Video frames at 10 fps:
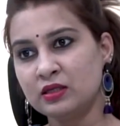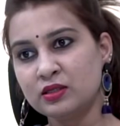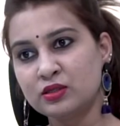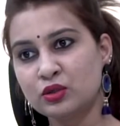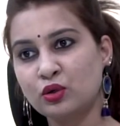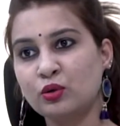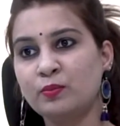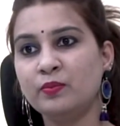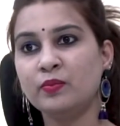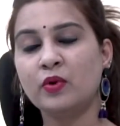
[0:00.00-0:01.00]

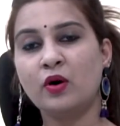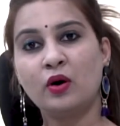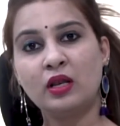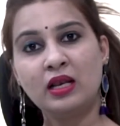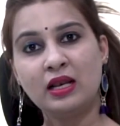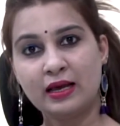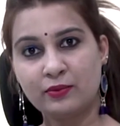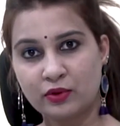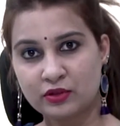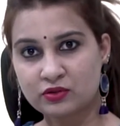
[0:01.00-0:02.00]
So all I
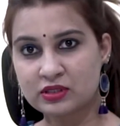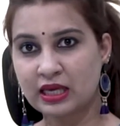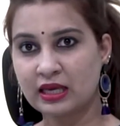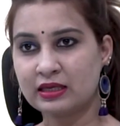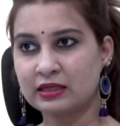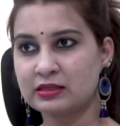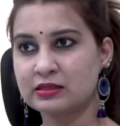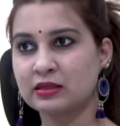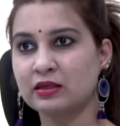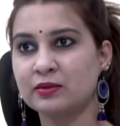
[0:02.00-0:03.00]
want to say
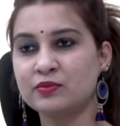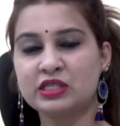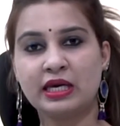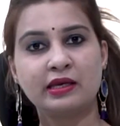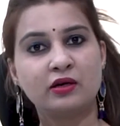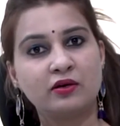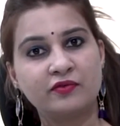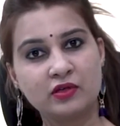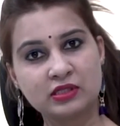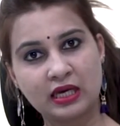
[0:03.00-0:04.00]
is take care of
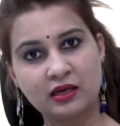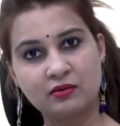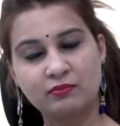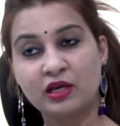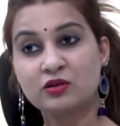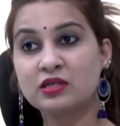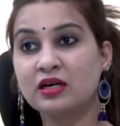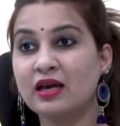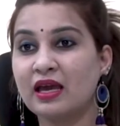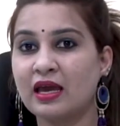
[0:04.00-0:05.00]
your skin, because
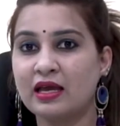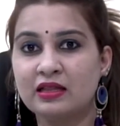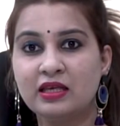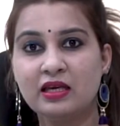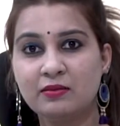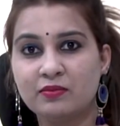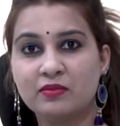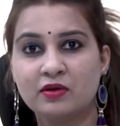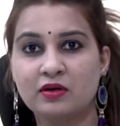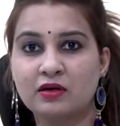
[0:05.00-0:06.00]
a healthy
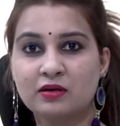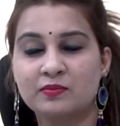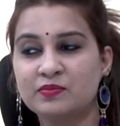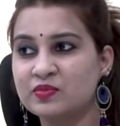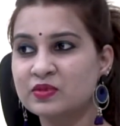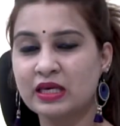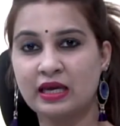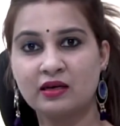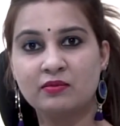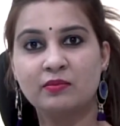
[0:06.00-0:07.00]

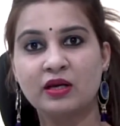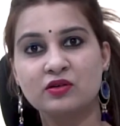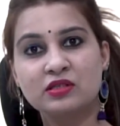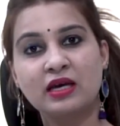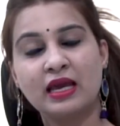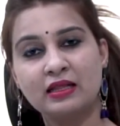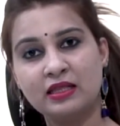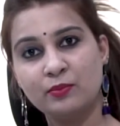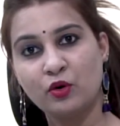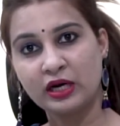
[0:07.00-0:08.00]
skin, because a
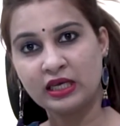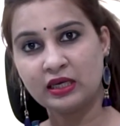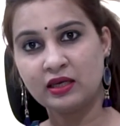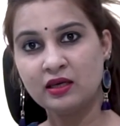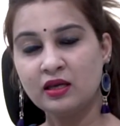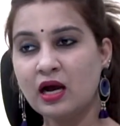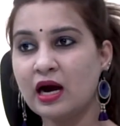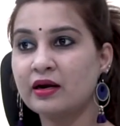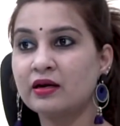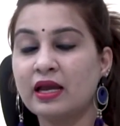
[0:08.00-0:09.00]
healthy body,
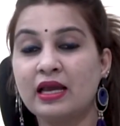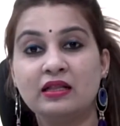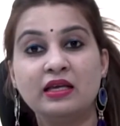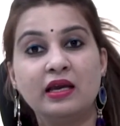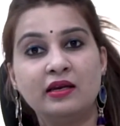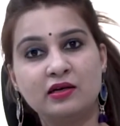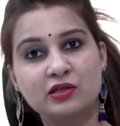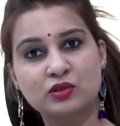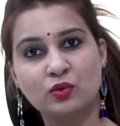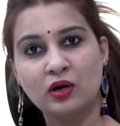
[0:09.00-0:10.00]
our healthy inner
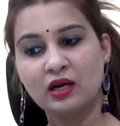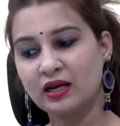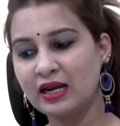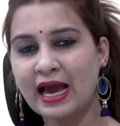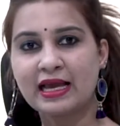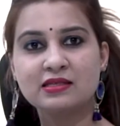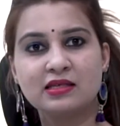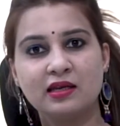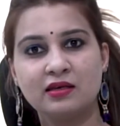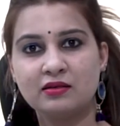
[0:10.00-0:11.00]
soul lies
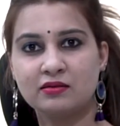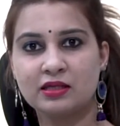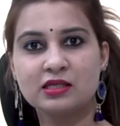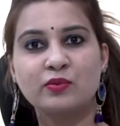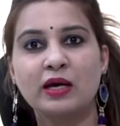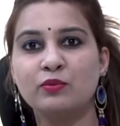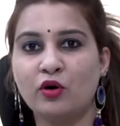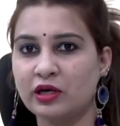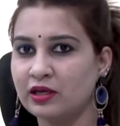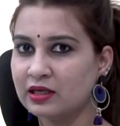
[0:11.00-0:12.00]
in this one
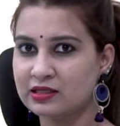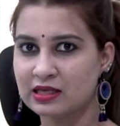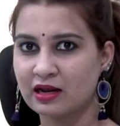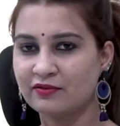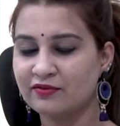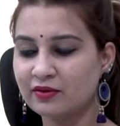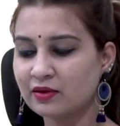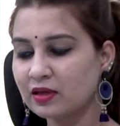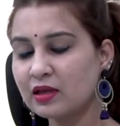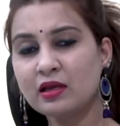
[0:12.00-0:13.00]
body itself.
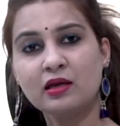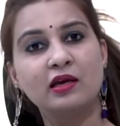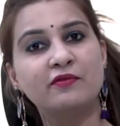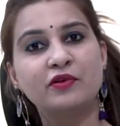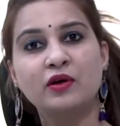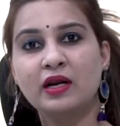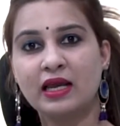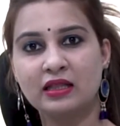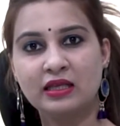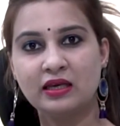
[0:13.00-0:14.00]
If you're
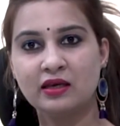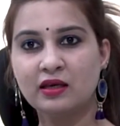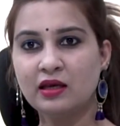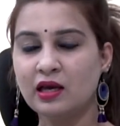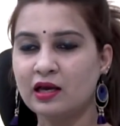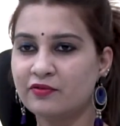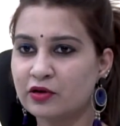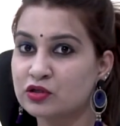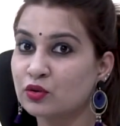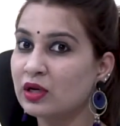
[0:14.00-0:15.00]
healthy, if
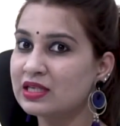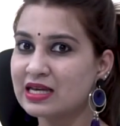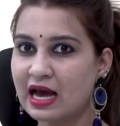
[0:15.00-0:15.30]
your soul is